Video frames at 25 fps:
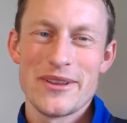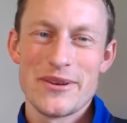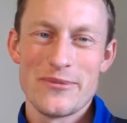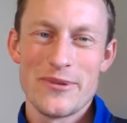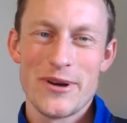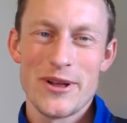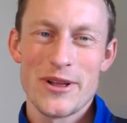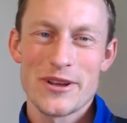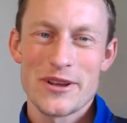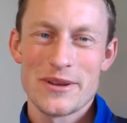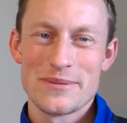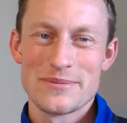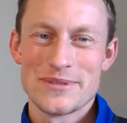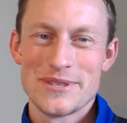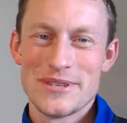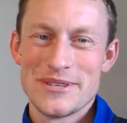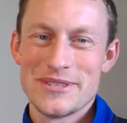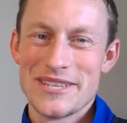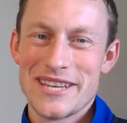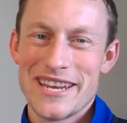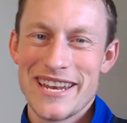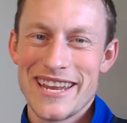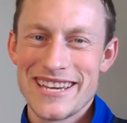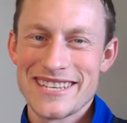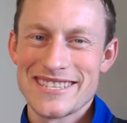and welcome to
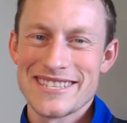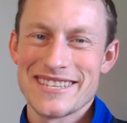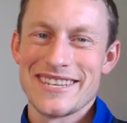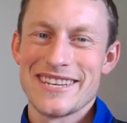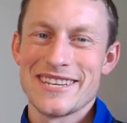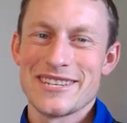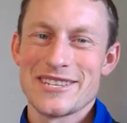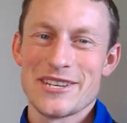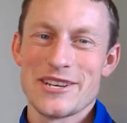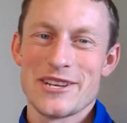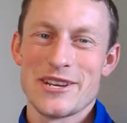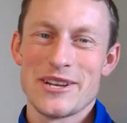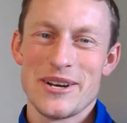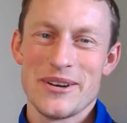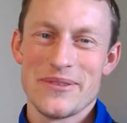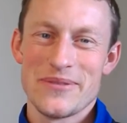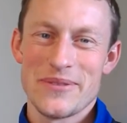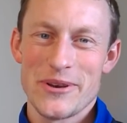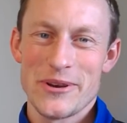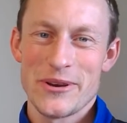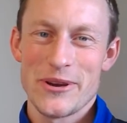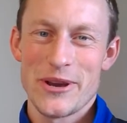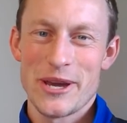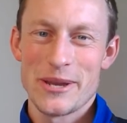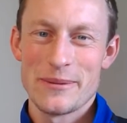today's edition of
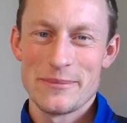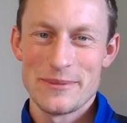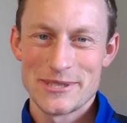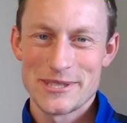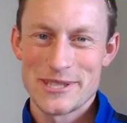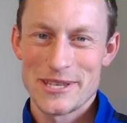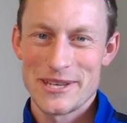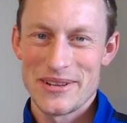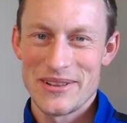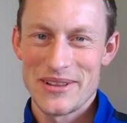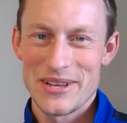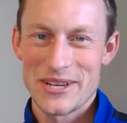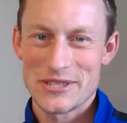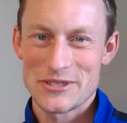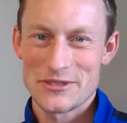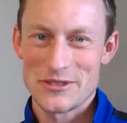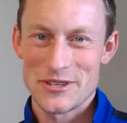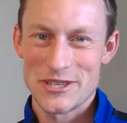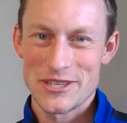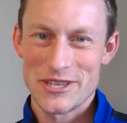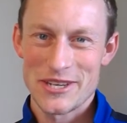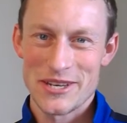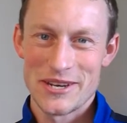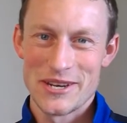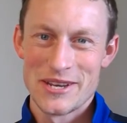your Edmonton
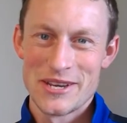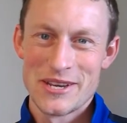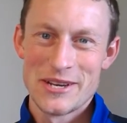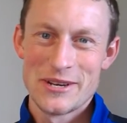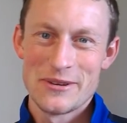Electrician,